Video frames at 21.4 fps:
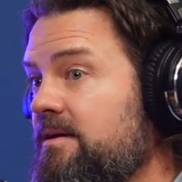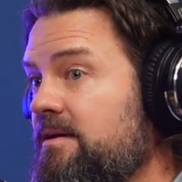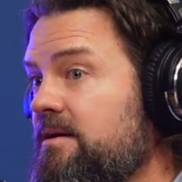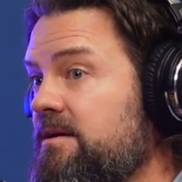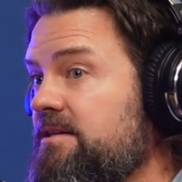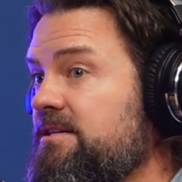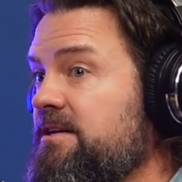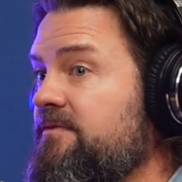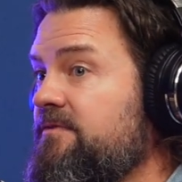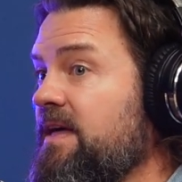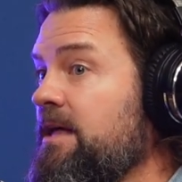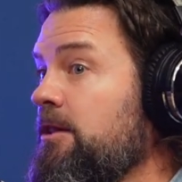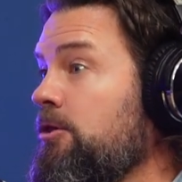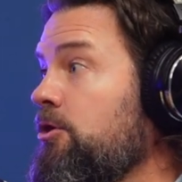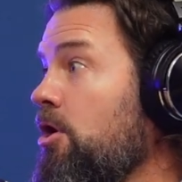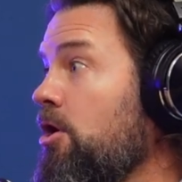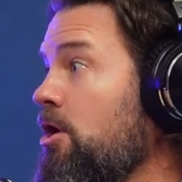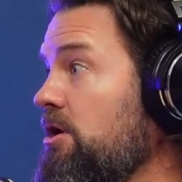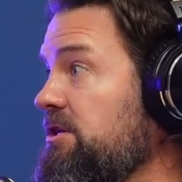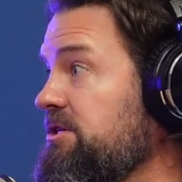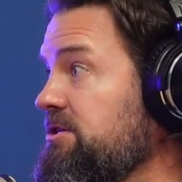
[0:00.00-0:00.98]
because if they
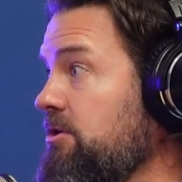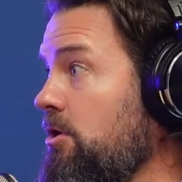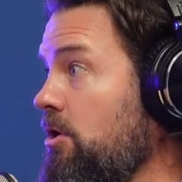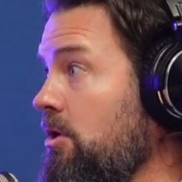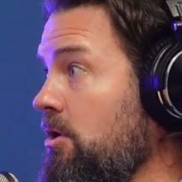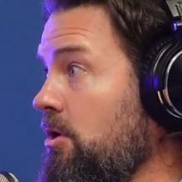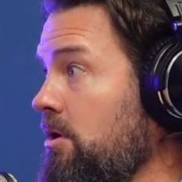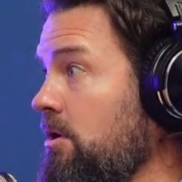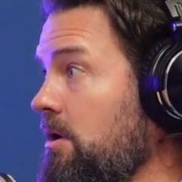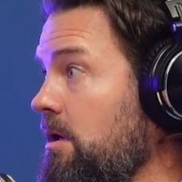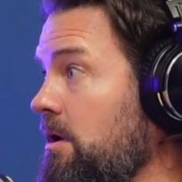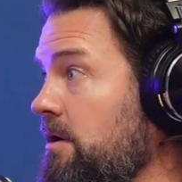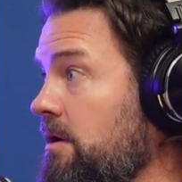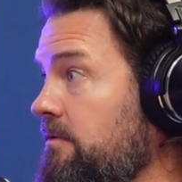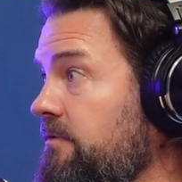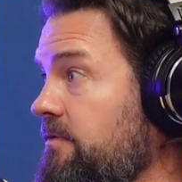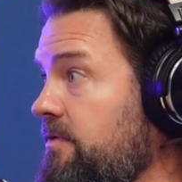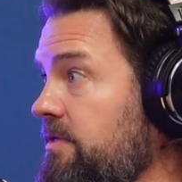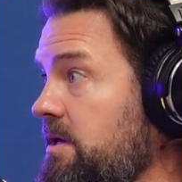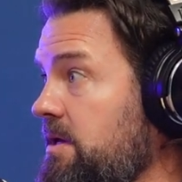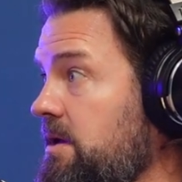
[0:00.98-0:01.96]
lost all
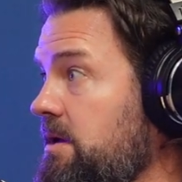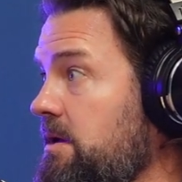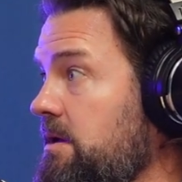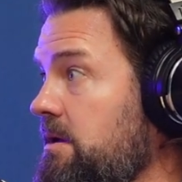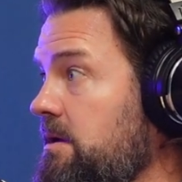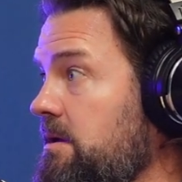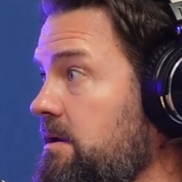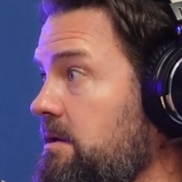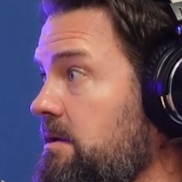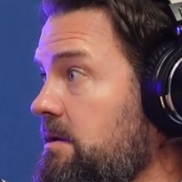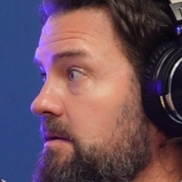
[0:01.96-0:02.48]
of the